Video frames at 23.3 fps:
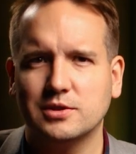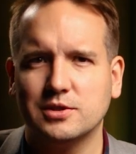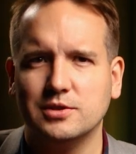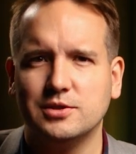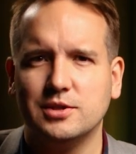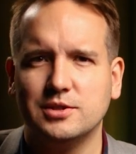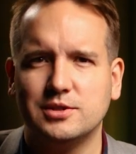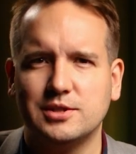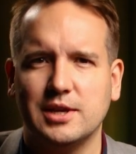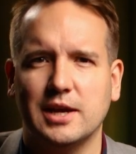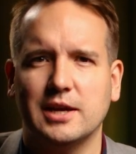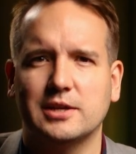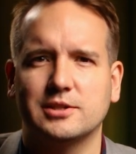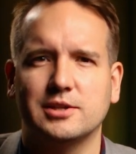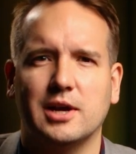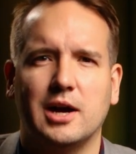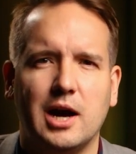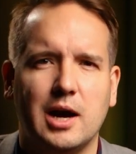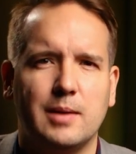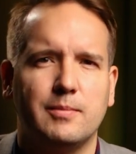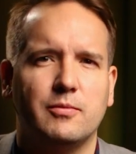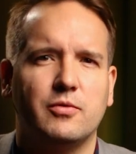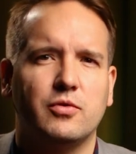to detect
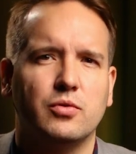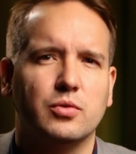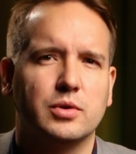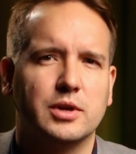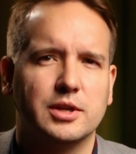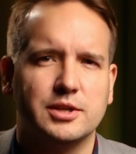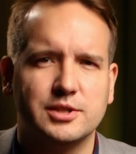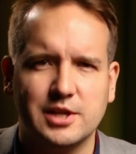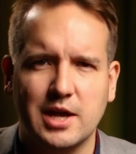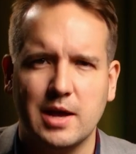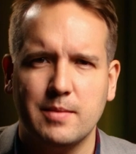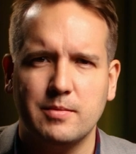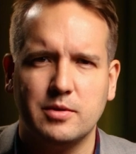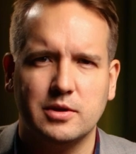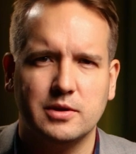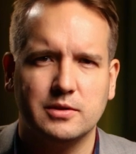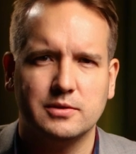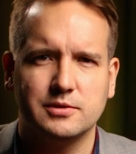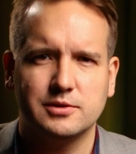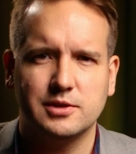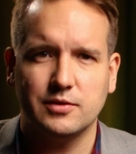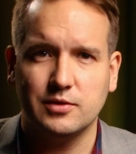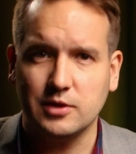harmful
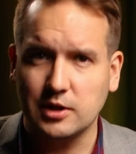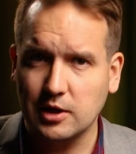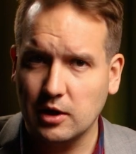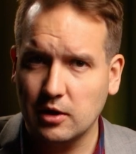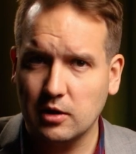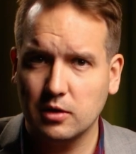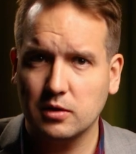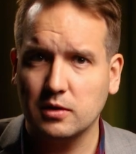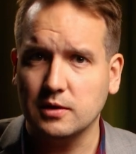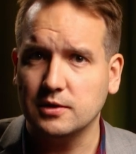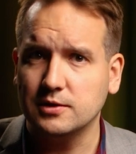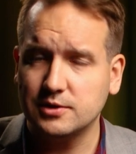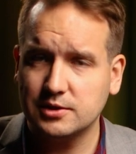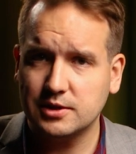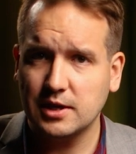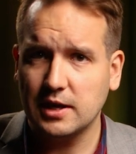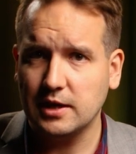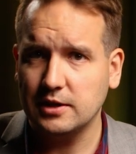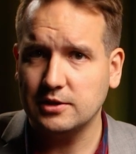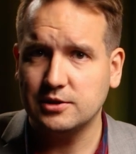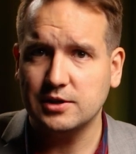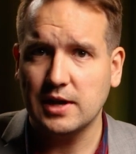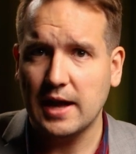contaminants at the early
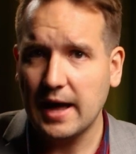stage